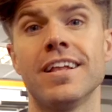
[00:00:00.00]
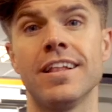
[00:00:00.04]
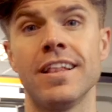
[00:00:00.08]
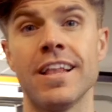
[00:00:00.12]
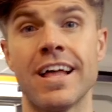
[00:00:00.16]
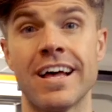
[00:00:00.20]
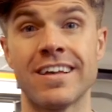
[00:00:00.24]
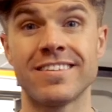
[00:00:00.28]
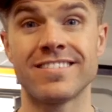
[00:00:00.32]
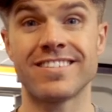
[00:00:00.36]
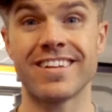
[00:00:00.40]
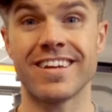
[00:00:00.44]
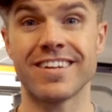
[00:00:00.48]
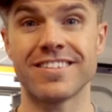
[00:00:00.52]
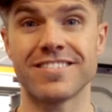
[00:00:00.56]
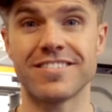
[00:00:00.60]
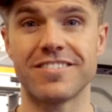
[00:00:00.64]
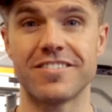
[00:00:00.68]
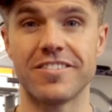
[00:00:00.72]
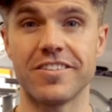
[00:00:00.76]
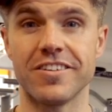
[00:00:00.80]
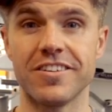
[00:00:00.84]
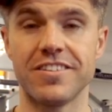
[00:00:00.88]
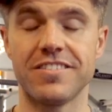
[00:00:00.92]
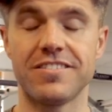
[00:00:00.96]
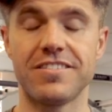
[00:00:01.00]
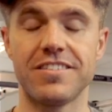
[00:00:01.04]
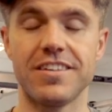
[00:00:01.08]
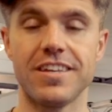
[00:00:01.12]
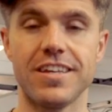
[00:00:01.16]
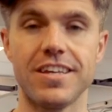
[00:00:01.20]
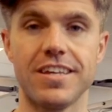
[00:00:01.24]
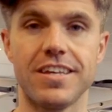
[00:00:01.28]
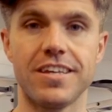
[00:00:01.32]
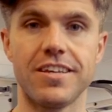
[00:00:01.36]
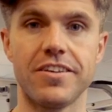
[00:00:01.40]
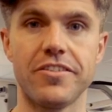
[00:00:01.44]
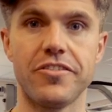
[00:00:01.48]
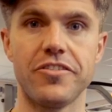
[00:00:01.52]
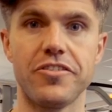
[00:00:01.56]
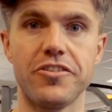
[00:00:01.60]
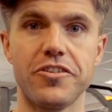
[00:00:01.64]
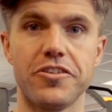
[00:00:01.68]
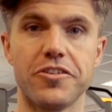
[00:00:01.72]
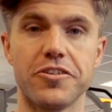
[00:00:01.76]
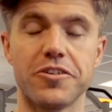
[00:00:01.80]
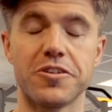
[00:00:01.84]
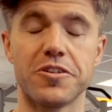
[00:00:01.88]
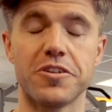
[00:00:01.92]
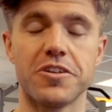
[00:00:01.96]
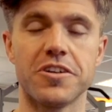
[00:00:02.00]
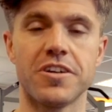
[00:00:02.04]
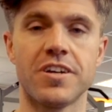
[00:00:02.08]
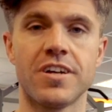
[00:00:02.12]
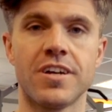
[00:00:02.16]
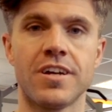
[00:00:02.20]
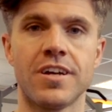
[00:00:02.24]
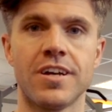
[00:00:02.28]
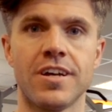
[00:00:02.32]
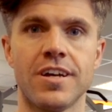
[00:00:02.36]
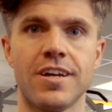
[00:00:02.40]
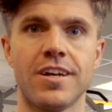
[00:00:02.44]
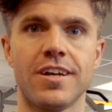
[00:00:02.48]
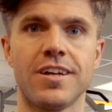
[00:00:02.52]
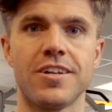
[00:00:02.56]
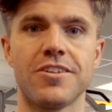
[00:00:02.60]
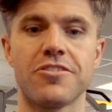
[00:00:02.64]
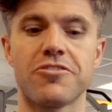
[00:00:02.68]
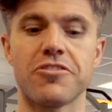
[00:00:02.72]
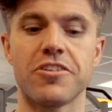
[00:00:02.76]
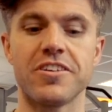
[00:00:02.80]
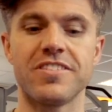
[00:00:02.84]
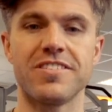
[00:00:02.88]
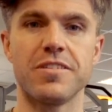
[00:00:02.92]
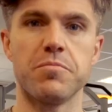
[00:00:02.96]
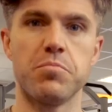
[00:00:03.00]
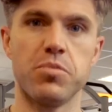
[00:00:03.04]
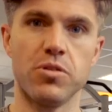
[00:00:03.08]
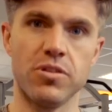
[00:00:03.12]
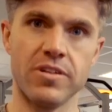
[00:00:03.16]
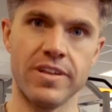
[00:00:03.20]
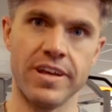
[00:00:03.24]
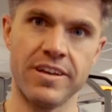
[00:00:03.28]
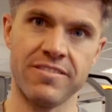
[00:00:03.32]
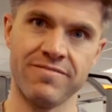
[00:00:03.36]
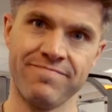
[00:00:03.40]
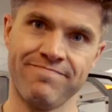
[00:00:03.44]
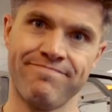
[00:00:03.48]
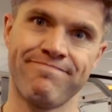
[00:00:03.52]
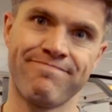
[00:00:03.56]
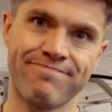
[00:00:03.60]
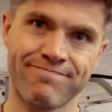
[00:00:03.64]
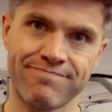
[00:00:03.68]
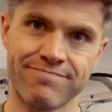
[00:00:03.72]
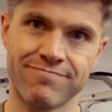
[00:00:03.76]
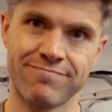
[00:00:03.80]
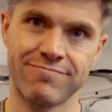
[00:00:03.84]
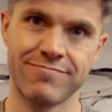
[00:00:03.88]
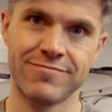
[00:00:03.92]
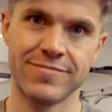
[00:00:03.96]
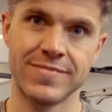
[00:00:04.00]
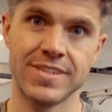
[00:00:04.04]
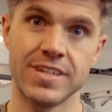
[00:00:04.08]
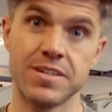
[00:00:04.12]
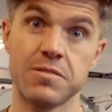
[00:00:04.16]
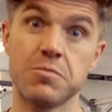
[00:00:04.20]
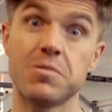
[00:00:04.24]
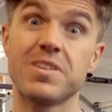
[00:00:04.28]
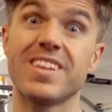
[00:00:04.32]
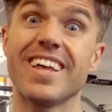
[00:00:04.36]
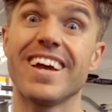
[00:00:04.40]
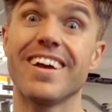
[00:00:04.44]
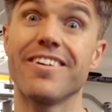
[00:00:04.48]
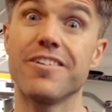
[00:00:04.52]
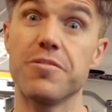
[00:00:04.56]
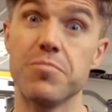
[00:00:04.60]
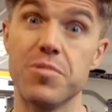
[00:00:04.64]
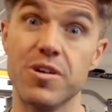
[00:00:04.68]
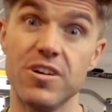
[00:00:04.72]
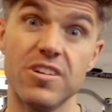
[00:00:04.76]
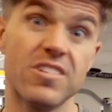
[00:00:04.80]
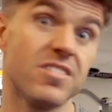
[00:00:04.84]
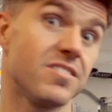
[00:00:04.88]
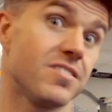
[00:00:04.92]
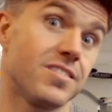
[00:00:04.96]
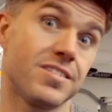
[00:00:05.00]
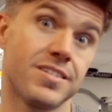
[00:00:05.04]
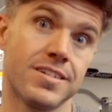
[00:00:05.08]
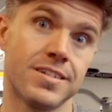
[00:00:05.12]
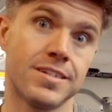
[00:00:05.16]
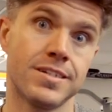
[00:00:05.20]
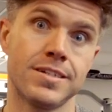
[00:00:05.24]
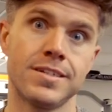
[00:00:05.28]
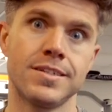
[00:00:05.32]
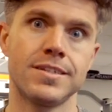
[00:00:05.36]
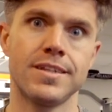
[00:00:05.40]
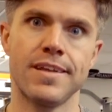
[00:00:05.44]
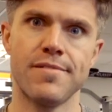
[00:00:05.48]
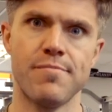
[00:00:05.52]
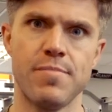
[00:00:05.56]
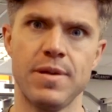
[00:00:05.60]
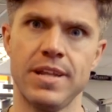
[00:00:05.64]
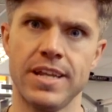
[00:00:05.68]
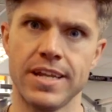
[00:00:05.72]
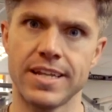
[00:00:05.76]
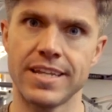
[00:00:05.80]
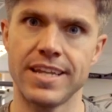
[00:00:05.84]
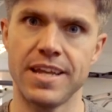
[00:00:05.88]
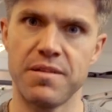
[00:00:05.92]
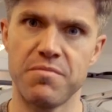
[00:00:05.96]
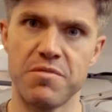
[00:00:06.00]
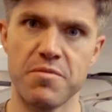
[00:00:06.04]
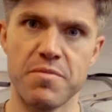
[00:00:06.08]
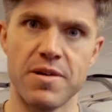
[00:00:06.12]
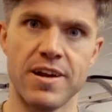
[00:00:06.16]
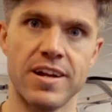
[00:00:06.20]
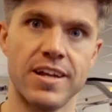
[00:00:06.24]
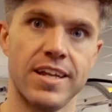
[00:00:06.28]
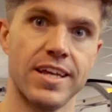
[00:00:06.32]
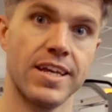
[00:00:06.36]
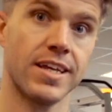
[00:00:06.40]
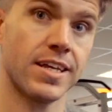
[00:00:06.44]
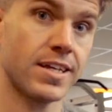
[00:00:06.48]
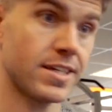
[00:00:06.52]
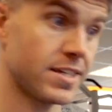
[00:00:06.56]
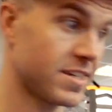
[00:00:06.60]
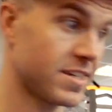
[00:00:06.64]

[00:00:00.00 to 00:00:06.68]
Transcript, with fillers: Last exercise is your tricep pull down with the hairy balls. They've been nicknamed apparently.